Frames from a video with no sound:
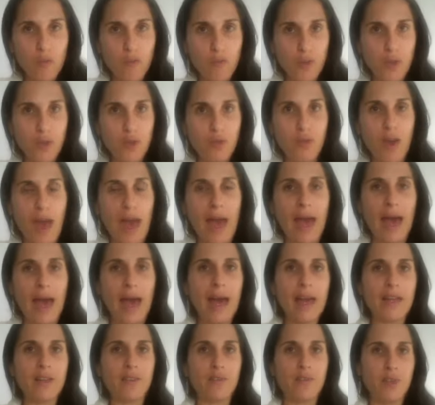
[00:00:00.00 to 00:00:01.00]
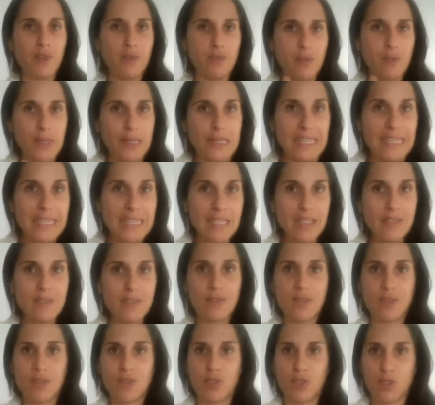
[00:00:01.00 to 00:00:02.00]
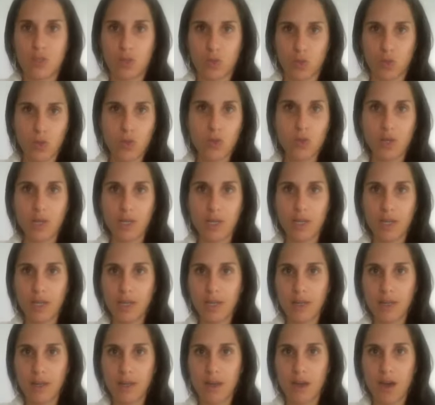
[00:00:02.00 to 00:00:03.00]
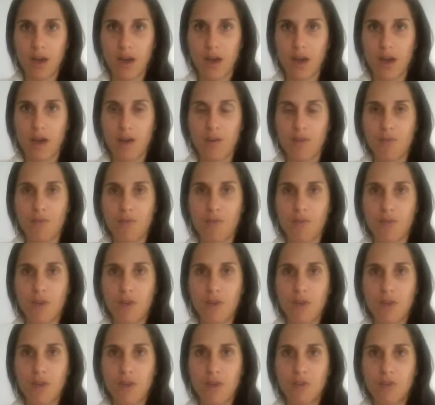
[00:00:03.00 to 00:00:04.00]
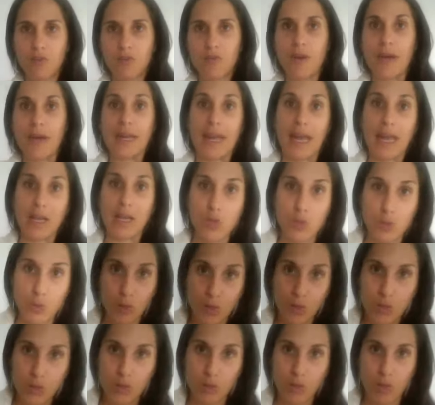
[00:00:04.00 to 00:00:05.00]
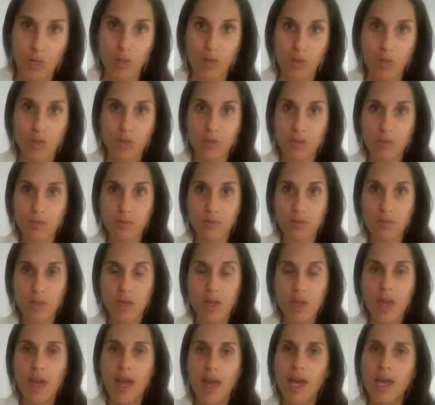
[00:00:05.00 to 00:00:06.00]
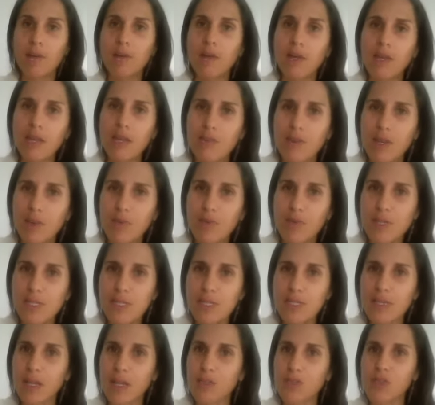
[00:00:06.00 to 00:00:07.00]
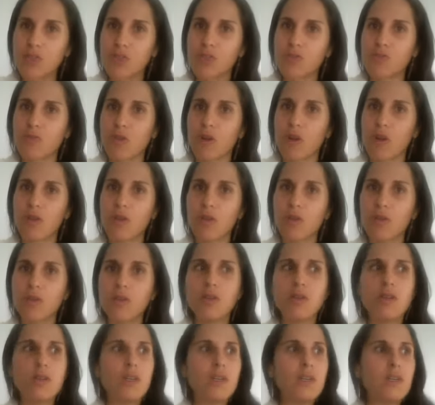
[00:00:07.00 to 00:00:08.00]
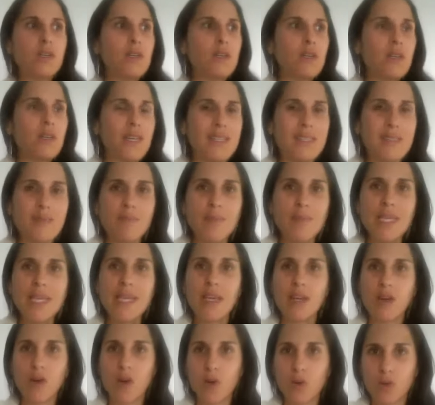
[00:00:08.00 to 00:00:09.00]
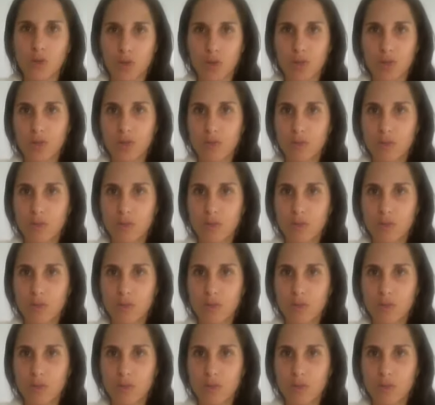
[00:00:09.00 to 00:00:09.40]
you've lived the story of financial struggle, and even if it's not struggle, it's mediocre.